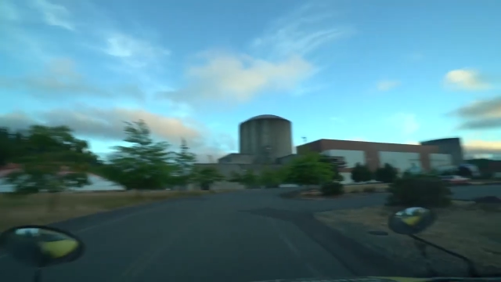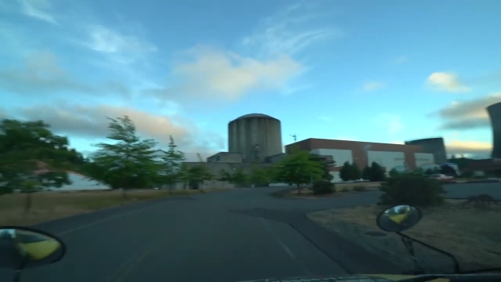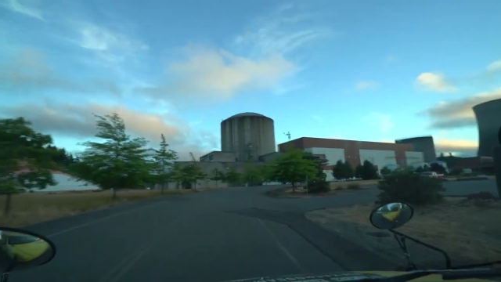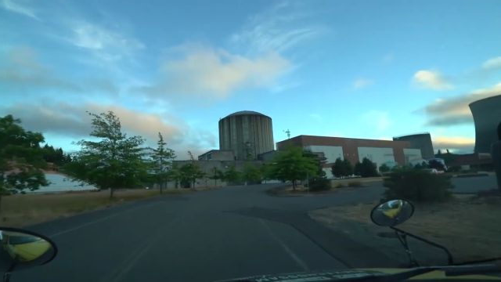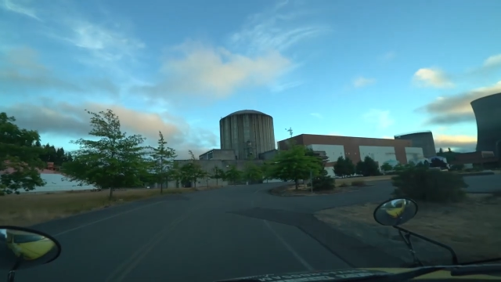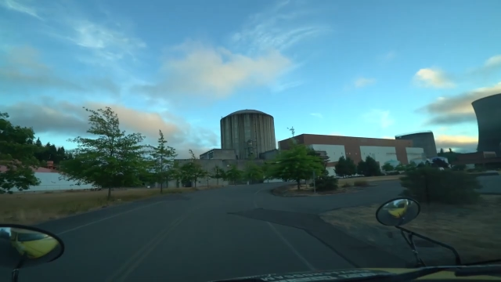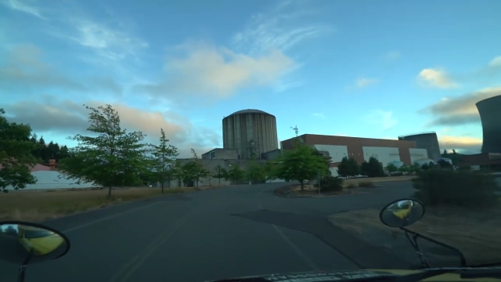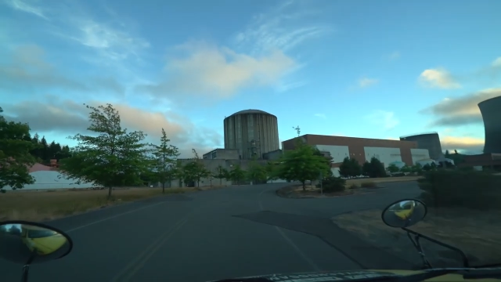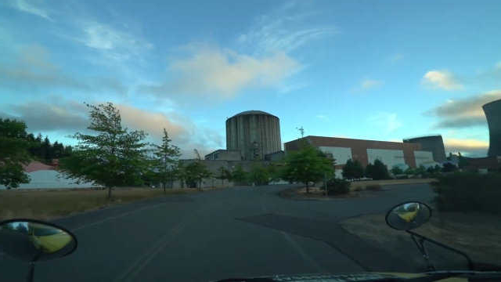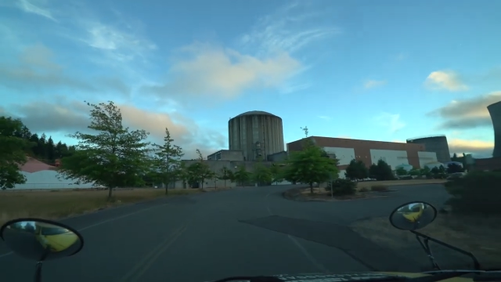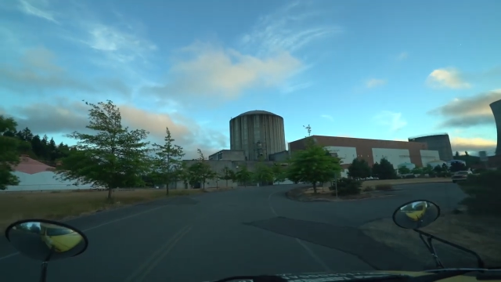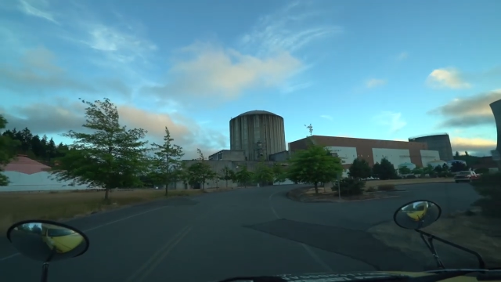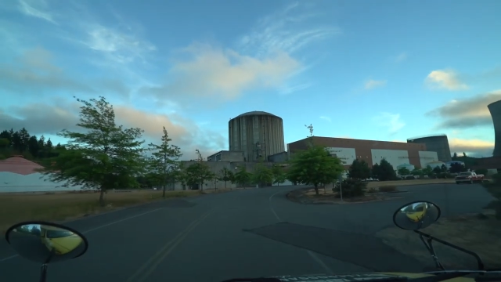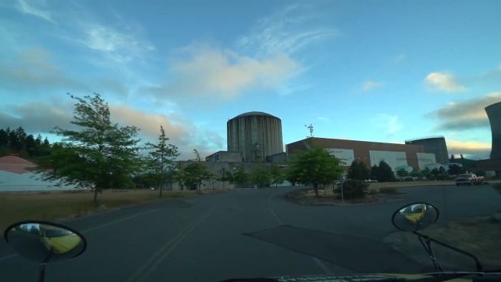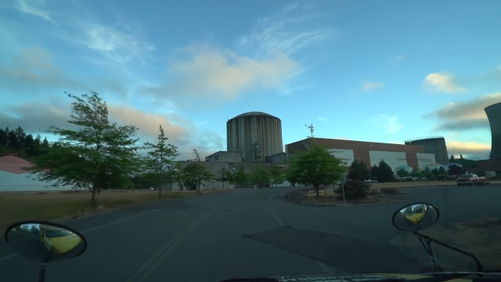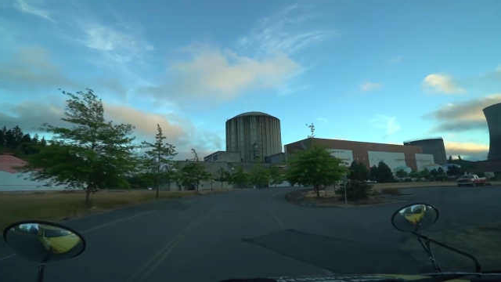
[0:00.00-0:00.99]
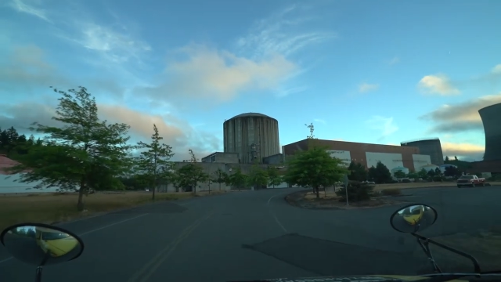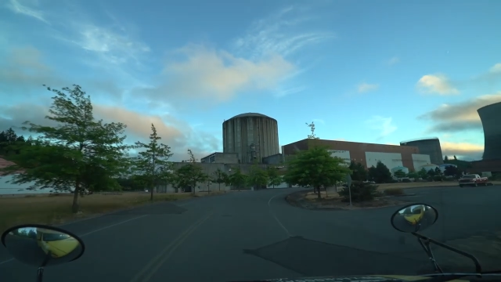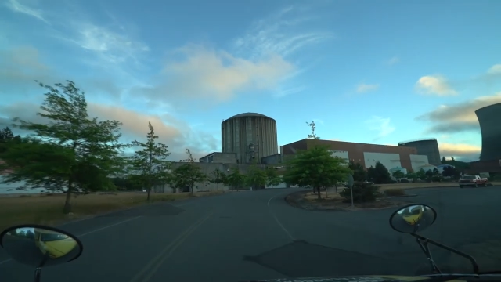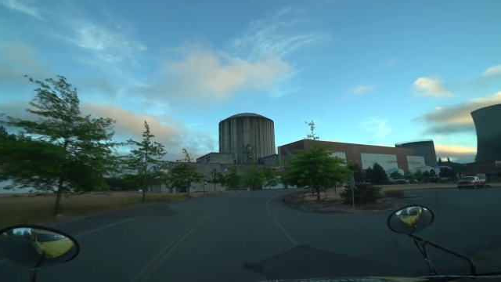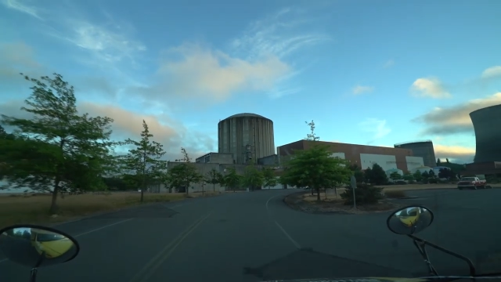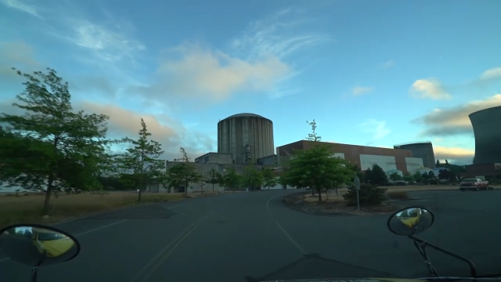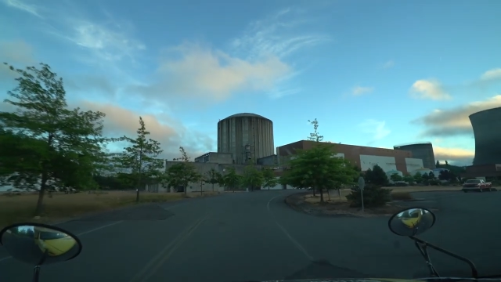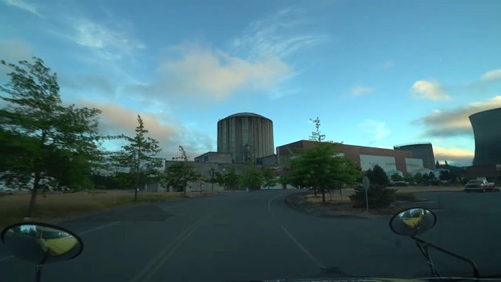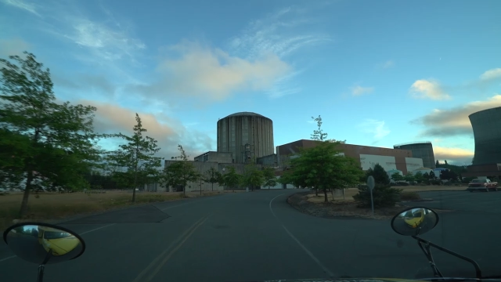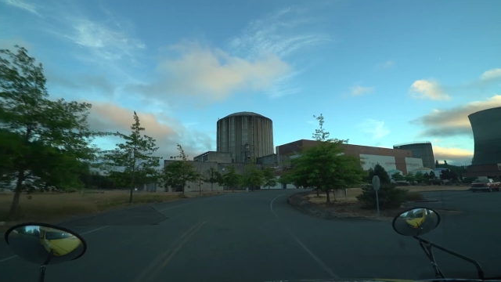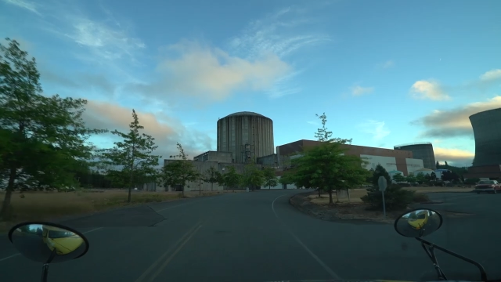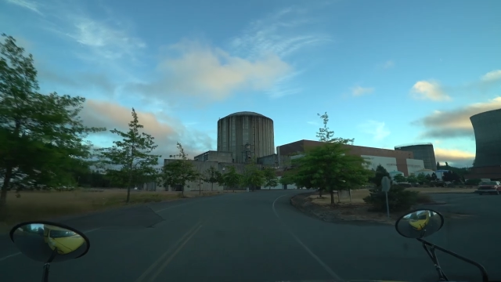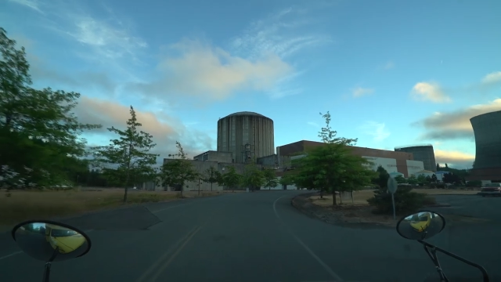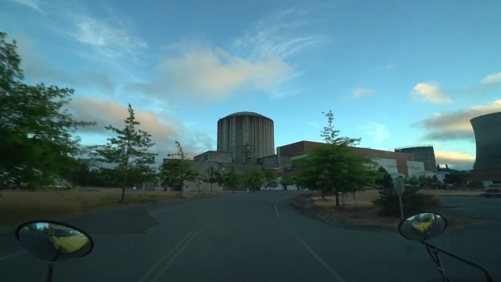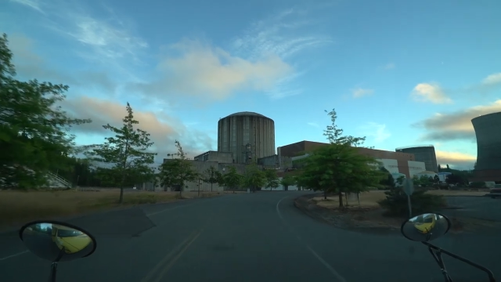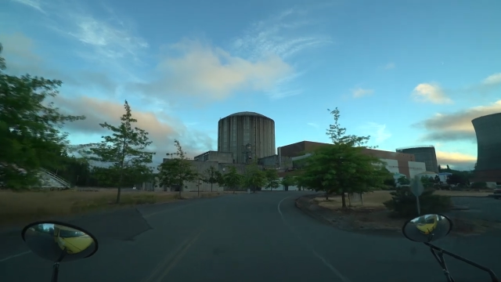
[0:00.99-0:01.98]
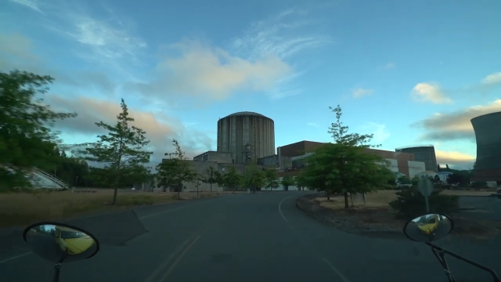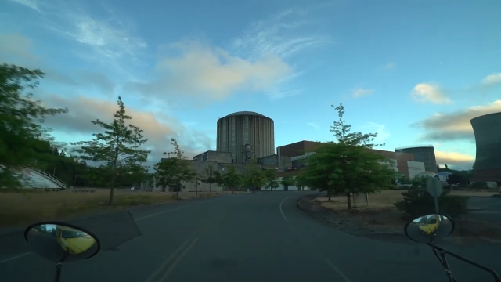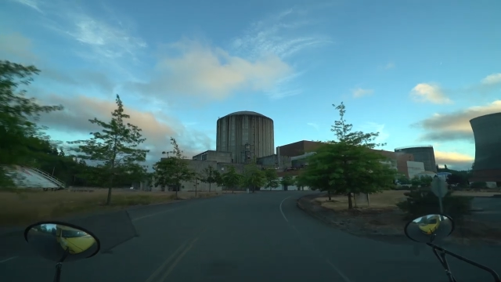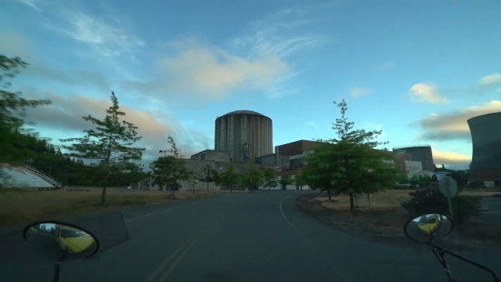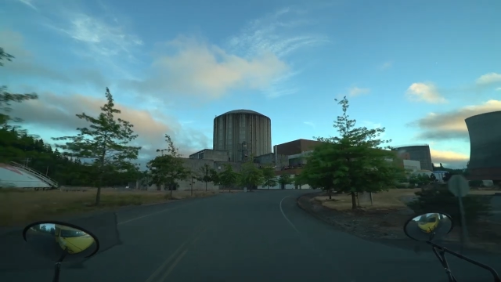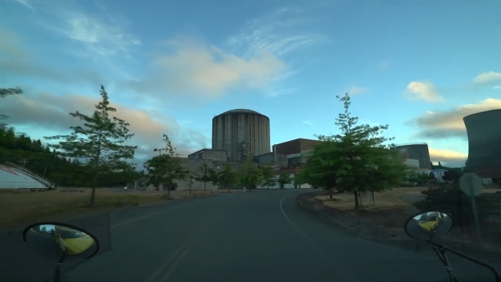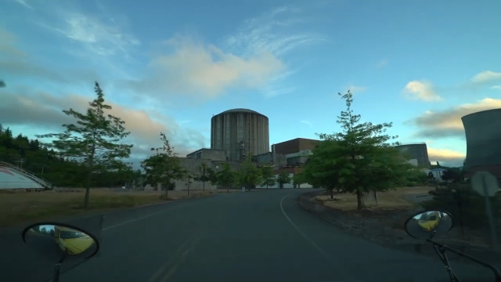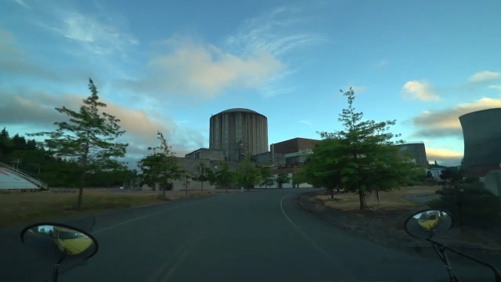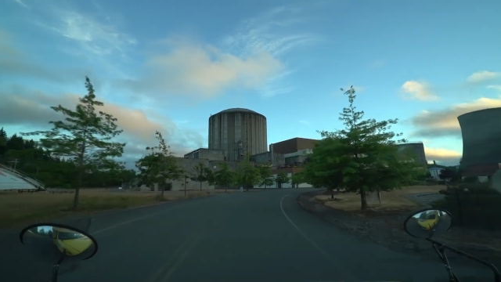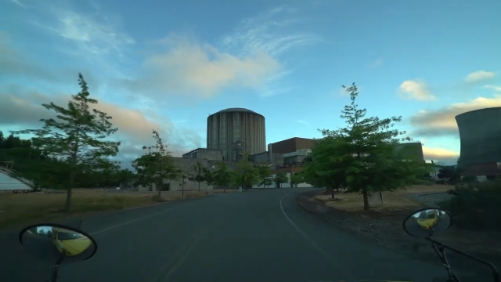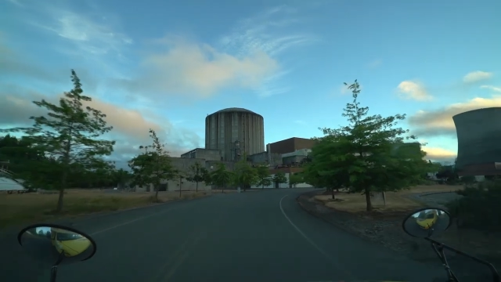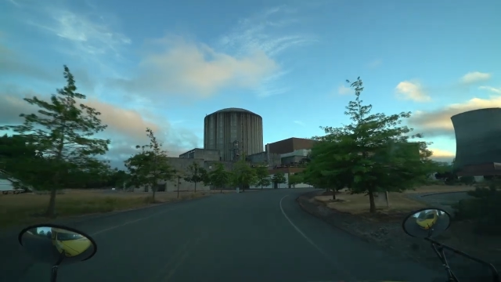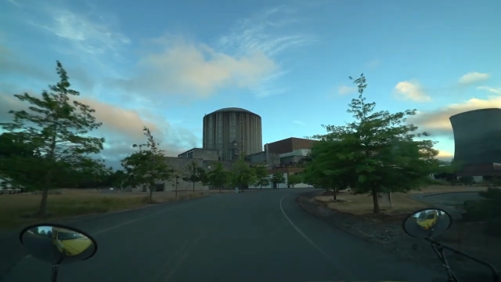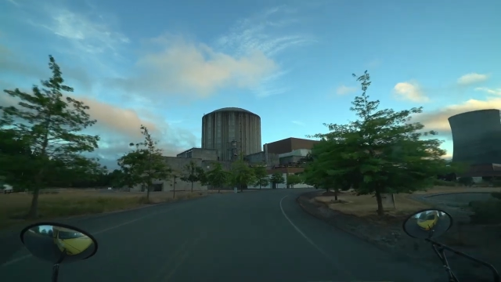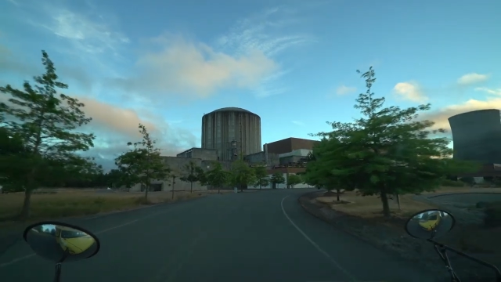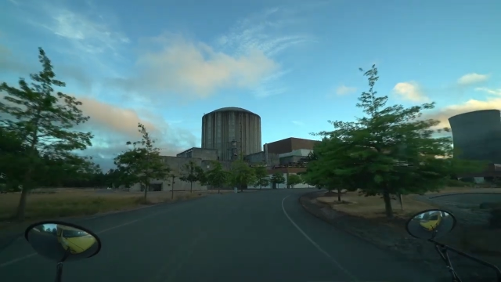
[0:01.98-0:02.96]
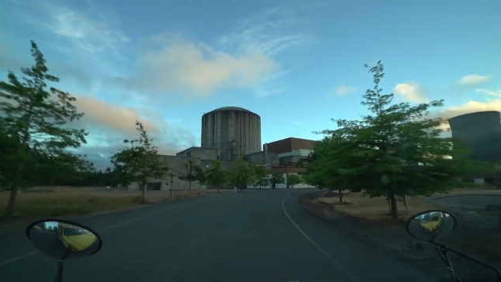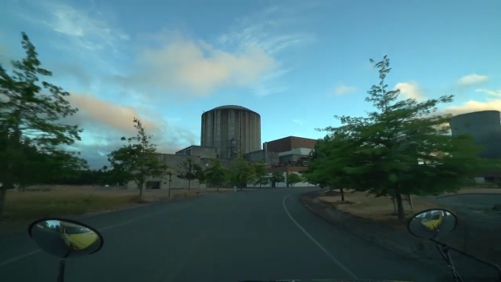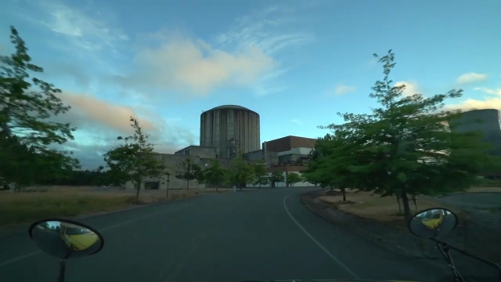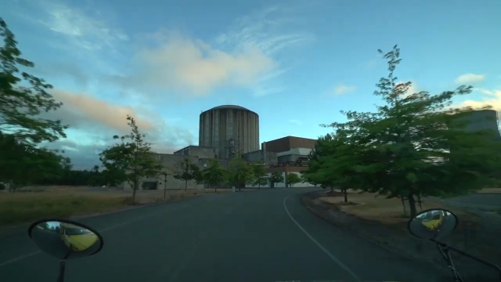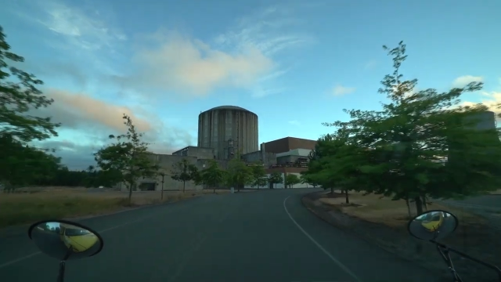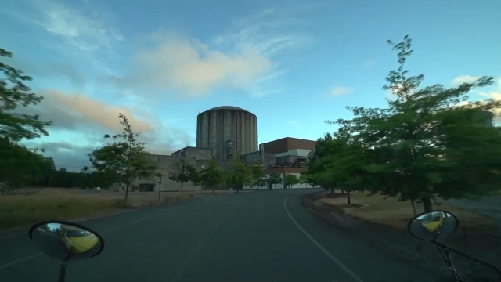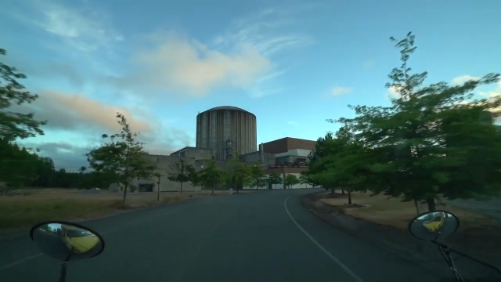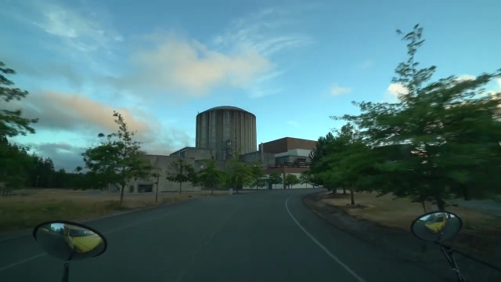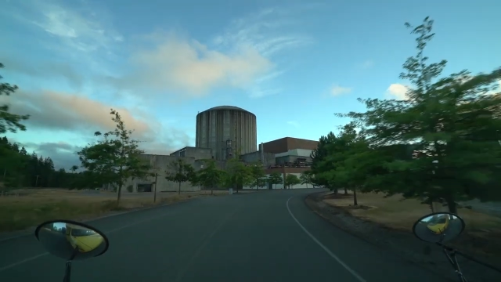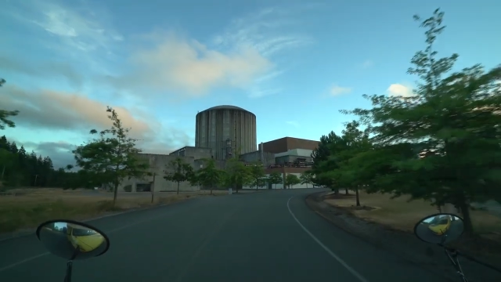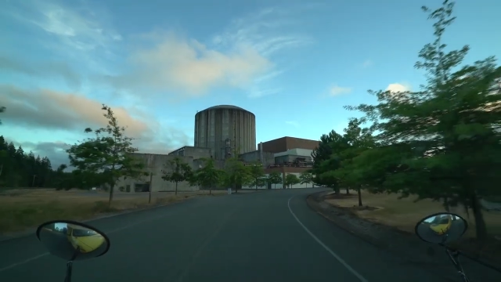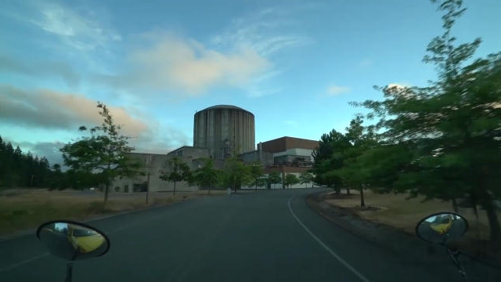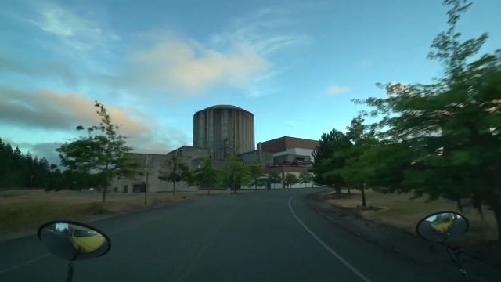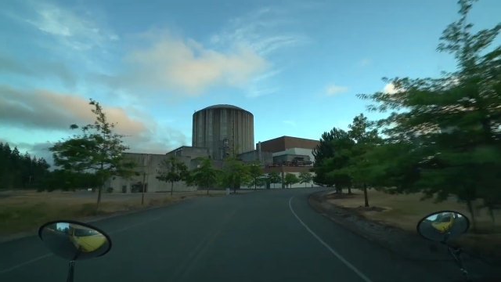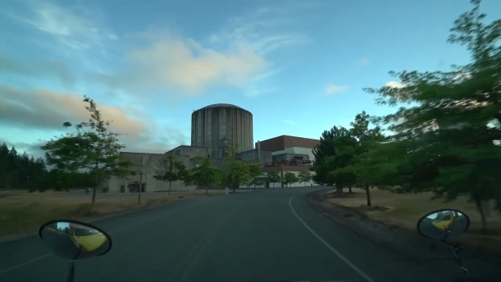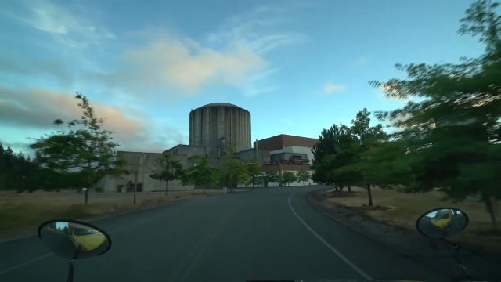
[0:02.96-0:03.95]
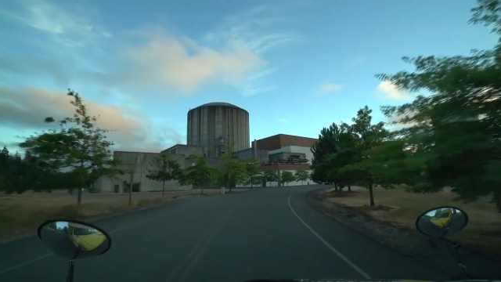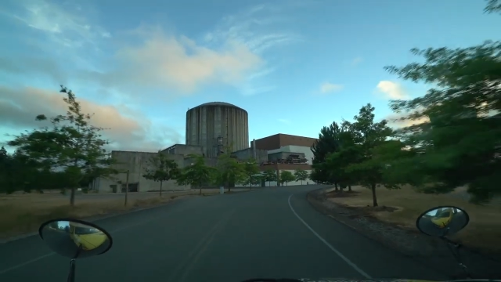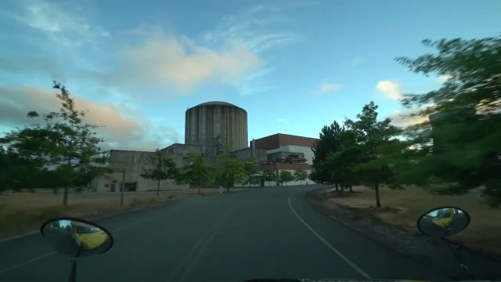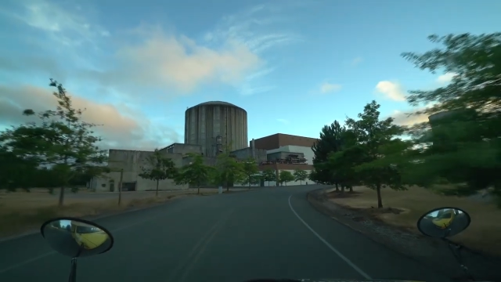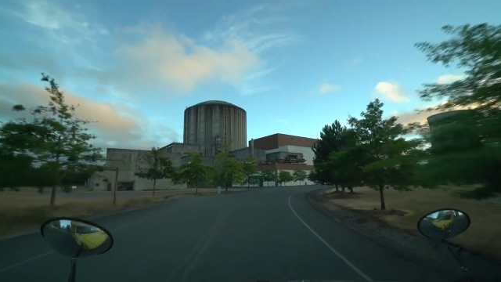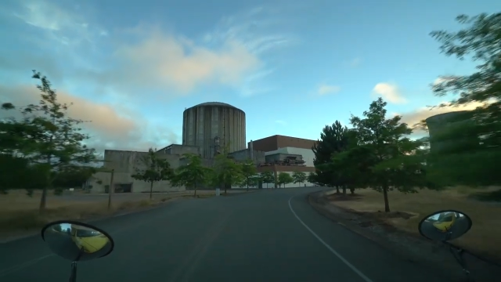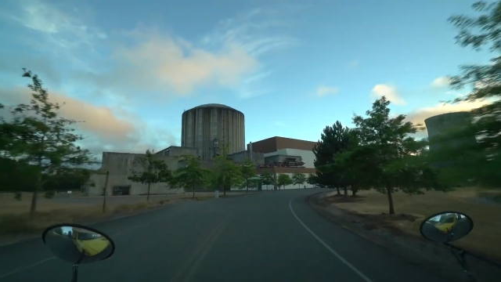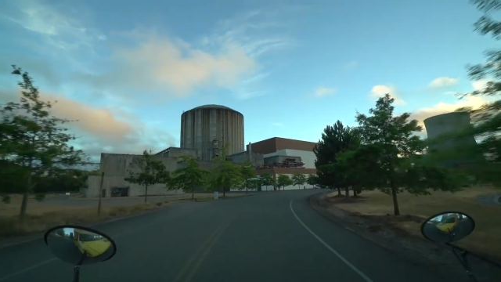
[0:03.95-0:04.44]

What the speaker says: (no speaker visible)